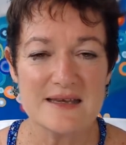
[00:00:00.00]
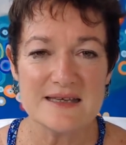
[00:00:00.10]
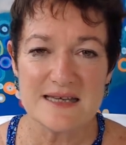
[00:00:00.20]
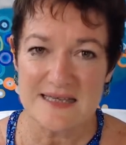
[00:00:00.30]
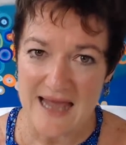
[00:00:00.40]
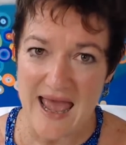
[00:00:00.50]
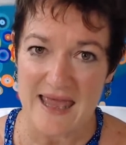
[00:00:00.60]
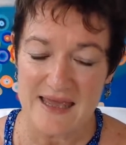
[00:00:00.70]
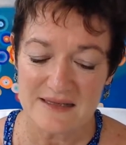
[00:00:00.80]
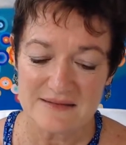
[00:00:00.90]

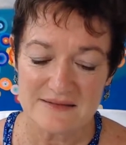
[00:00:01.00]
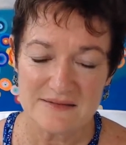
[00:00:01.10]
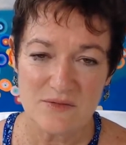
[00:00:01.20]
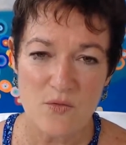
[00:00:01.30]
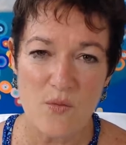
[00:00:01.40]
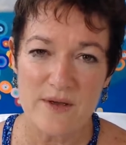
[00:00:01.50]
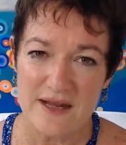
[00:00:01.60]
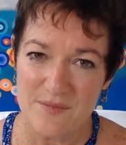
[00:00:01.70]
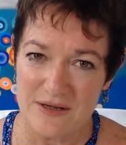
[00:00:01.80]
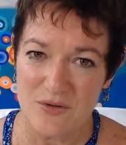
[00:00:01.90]
today, what we're going
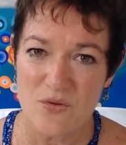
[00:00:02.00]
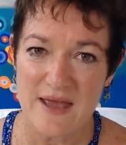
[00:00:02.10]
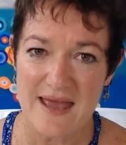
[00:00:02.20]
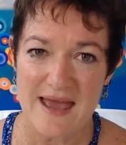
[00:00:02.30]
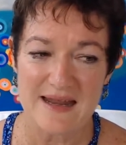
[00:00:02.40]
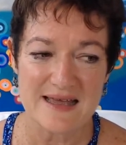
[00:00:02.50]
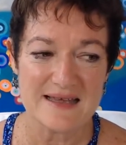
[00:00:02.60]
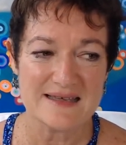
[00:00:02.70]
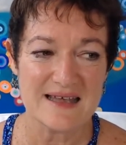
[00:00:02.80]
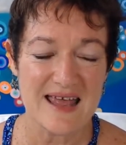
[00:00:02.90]
to be looking at is,